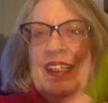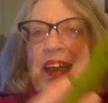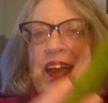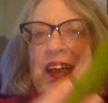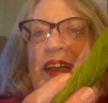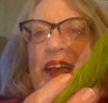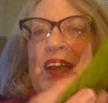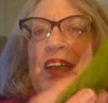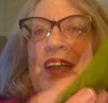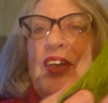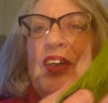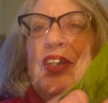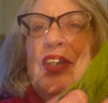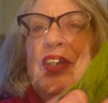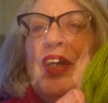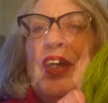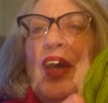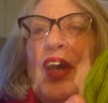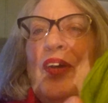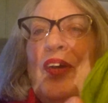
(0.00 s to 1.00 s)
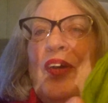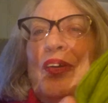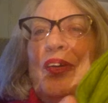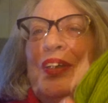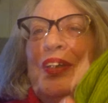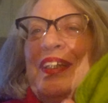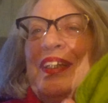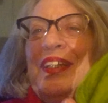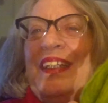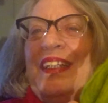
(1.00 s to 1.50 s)
And here you go.
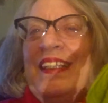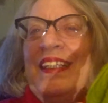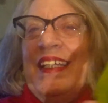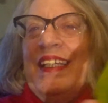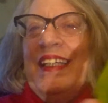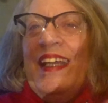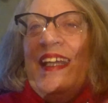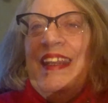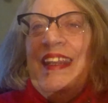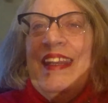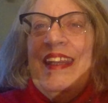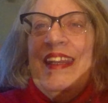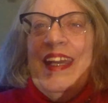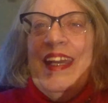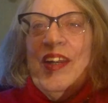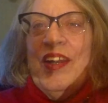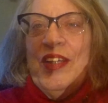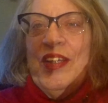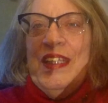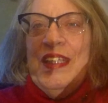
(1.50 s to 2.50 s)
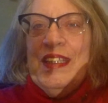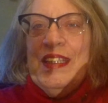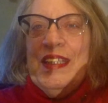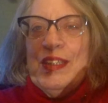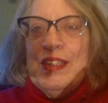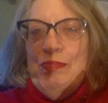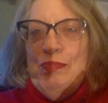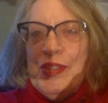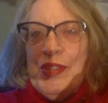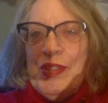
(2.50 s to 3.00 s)
There
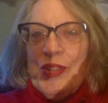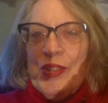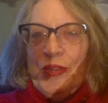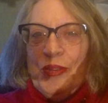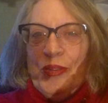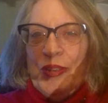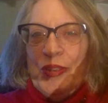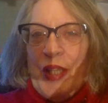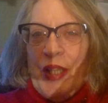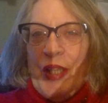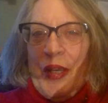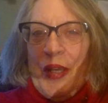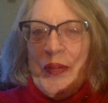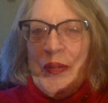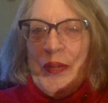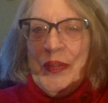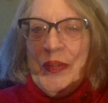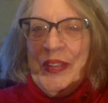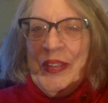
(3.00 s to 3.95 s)
is Mistletoe.